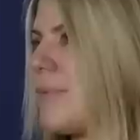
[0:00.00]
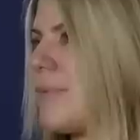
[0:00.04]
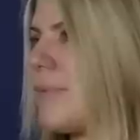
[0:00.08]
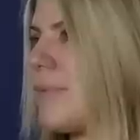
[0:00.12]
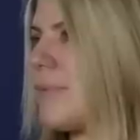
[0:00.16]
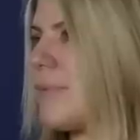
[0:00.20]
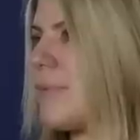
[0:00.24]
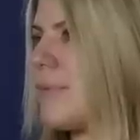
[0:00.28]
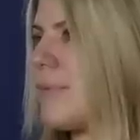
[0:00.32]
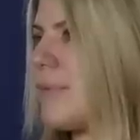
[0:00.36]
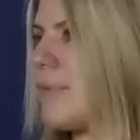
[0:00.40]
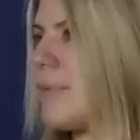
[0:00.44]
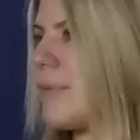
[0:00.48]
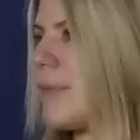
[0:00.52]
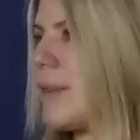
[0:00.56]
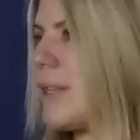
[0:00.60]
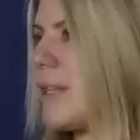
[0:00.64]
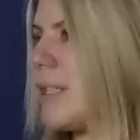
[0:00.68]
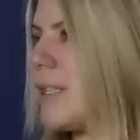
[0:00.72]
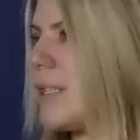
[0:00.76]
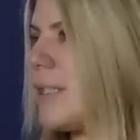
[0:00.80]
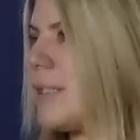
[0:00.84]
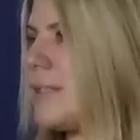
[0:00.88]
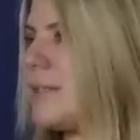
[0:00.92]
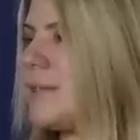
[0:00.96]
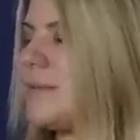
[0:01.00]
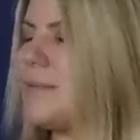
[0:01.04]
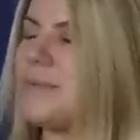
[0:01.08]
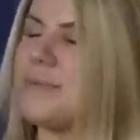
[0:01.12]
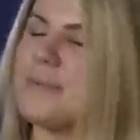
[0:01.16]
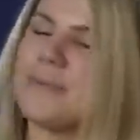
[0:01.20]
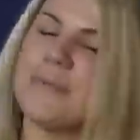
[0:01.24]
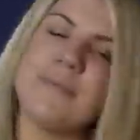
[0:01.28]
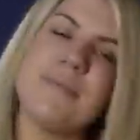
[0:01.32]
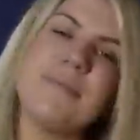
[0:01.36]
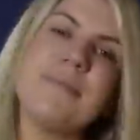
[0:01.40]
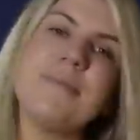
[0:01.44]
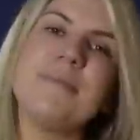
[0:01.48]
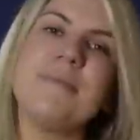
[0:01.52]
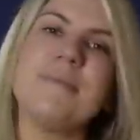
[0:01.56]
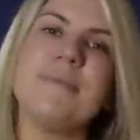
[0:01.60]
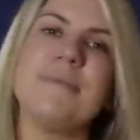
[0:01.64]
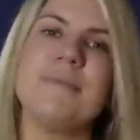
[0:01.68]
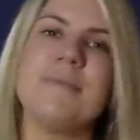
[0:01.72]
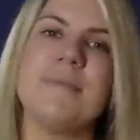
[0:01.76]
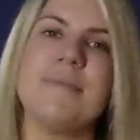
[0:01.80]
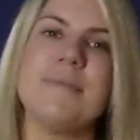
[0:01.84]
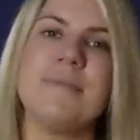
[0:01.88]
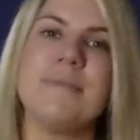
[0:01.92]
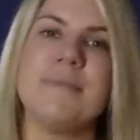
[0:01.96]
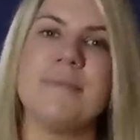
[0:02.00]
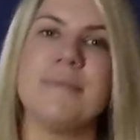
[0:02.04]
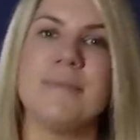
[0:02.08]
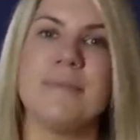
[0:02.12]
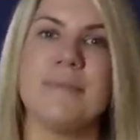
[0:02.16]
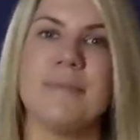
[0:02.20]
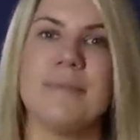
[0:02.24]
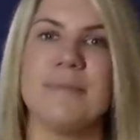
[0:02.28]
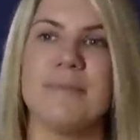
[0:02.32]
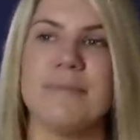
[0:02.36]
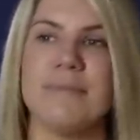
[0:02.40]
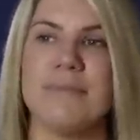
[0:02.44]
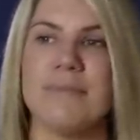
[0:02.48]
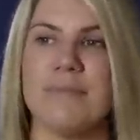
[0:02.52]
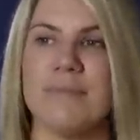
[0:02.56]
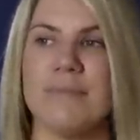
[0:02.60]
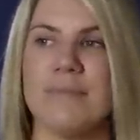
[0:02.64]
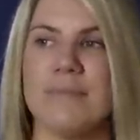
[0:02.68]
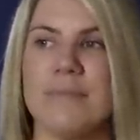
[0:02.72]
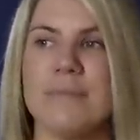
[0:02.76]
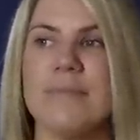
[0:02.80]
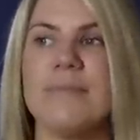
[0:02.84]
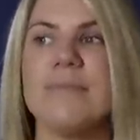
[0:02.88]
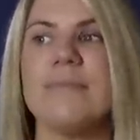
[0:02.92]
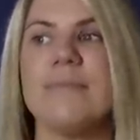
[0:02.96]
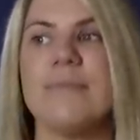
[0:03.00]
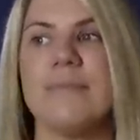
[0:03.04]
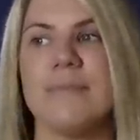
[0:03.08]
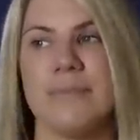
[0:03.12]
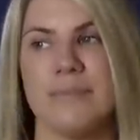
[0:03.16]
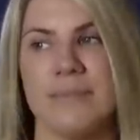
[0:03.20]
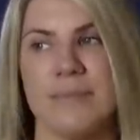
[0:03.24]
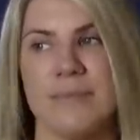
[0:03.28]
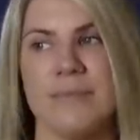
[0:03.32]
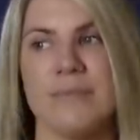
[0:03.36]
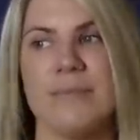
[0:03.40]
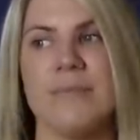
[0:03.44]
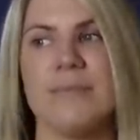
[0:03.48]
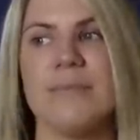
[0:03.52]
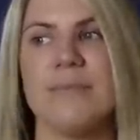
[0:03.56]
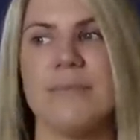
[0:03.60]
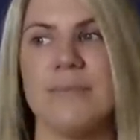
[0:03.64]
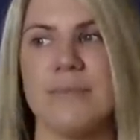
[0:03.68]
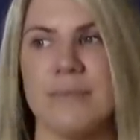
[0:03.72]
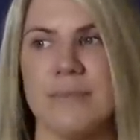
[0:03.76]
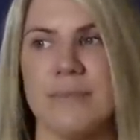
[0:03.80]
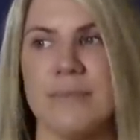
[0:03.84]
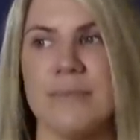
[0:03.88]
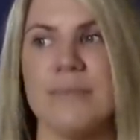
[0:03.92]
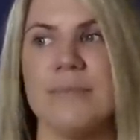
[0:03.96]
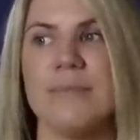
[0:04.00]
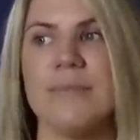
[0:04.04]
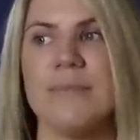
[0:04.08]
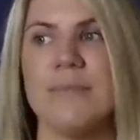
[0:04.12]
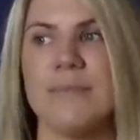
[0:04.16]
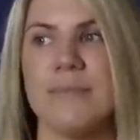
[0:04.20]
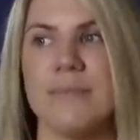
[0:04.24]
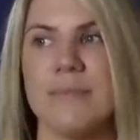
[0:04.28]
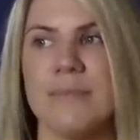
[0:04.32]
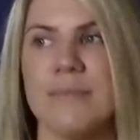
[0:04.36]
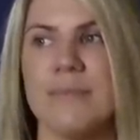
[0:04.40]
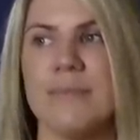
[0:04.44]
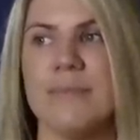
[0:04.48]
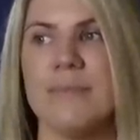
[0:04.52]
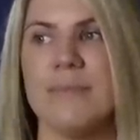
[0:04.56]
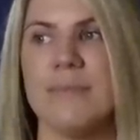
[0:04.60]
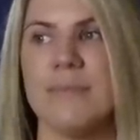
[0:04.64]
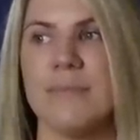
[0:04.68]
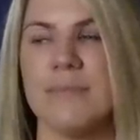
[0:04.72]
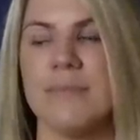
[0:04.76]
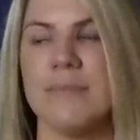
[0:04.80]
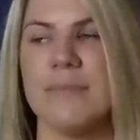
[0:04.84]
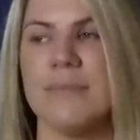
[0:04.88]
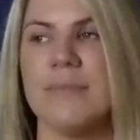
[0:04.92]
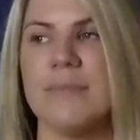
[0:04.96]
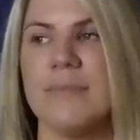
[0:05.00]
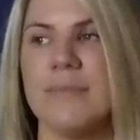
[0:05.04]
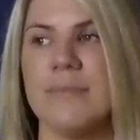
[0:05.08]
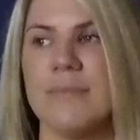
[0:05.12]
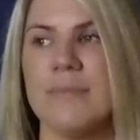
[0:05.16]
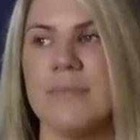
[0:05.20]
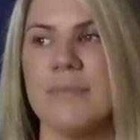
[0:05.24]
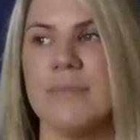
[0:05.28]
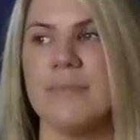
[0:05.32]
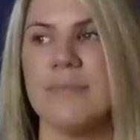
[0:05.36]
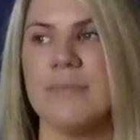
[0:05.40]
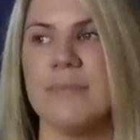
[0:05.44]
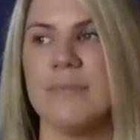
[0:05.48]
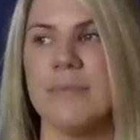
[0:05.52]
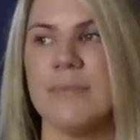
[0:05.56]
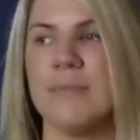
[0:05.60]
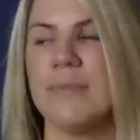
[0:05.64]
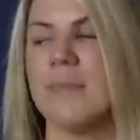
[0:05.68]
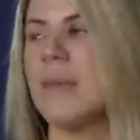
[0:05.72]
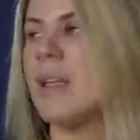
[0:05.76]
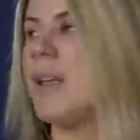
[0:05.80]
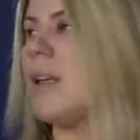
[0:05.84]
The person shown says nothing.